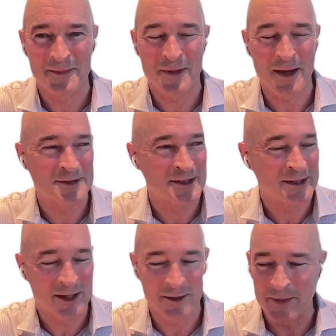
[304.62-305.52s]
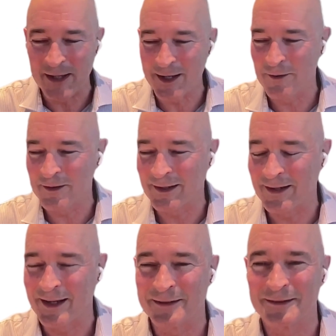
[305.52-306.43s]
perhaps in media
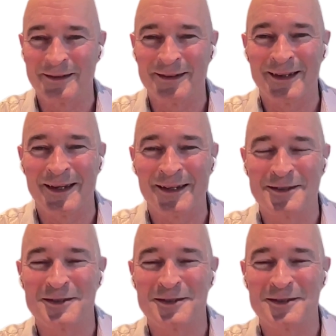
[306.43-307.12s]
and